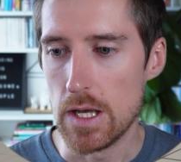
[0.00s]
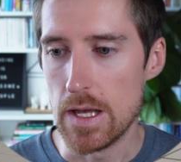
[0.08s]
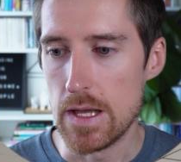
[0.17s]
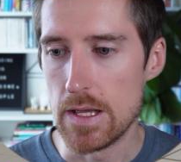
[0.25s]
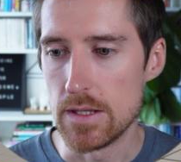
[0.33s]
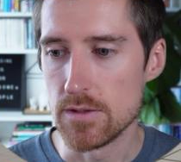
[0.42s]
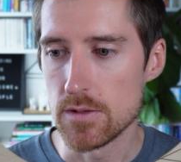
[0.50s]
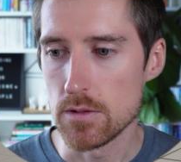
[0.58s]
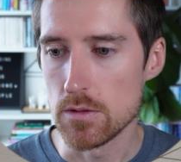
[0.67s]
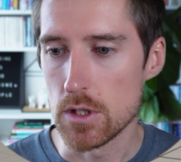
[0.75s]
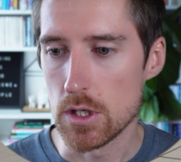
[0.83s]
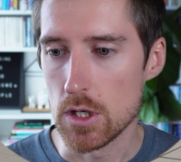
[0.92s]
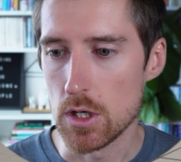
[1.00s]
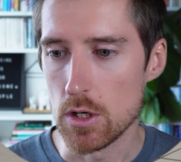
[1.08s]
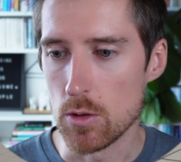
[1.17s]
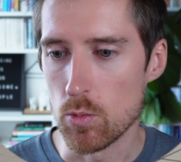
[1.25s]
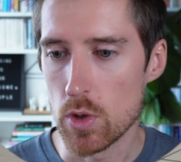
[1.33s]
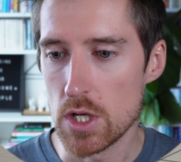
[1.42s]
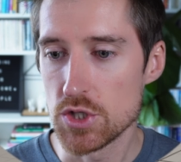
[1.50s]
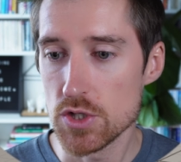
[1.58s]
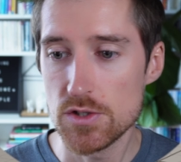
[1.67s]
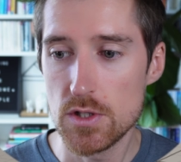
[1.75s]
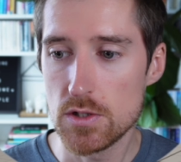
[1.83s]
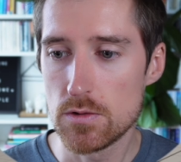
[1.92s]
And what I
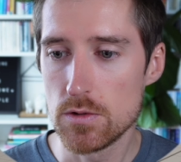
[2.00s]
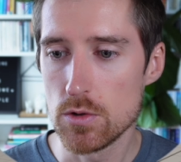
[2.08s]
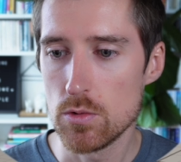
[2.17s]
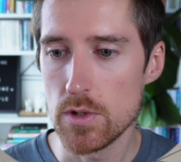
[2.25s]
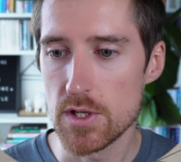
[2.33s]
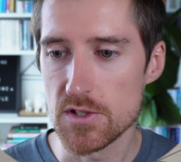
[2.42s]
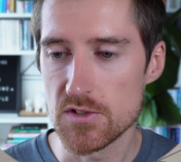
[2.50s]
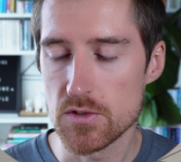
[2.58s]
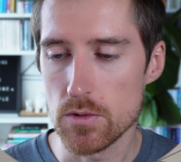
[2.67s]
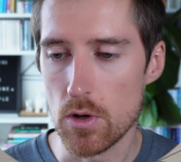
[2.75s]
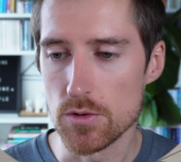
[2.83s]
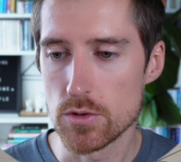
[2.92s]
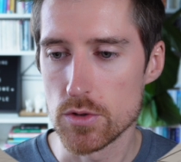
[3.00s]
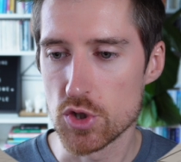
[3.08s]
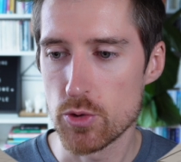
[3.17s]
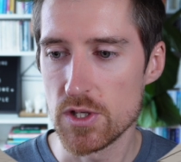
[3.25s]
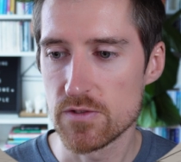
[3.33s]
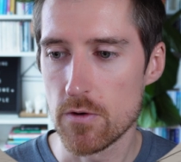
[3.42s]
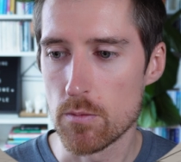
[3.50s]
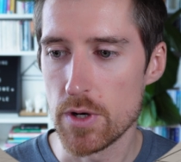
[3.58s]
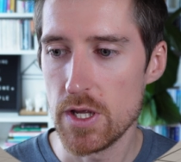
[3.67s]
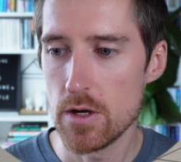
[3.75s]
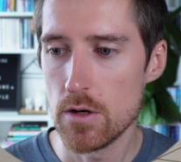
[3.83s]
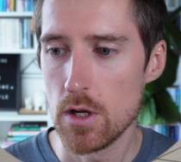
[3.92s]
just need to do is, under the transformer
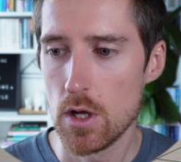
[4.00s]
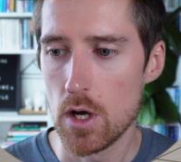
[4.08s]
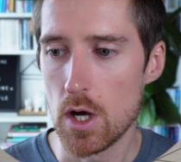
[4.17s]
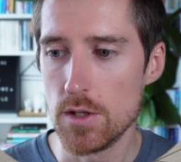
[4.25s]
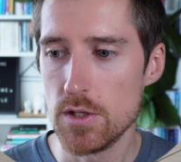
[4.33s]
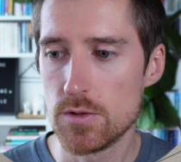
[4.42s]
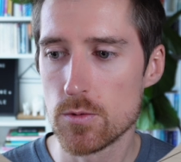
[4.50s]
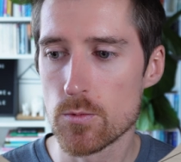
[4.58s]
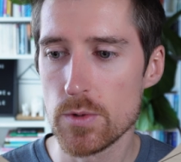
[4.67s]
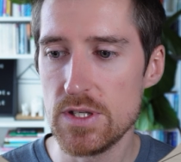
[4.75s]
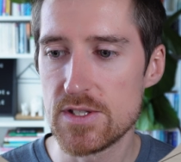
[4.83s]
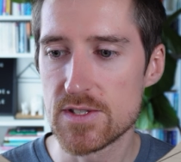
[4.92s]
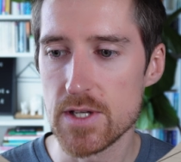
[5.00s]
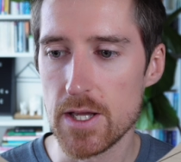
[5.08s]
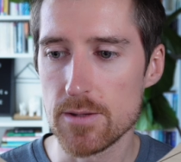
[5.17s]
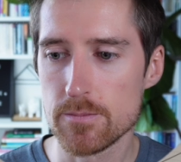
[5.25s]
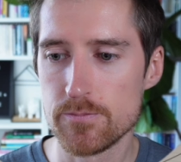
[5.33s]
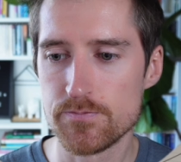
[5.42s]
here, I need to reset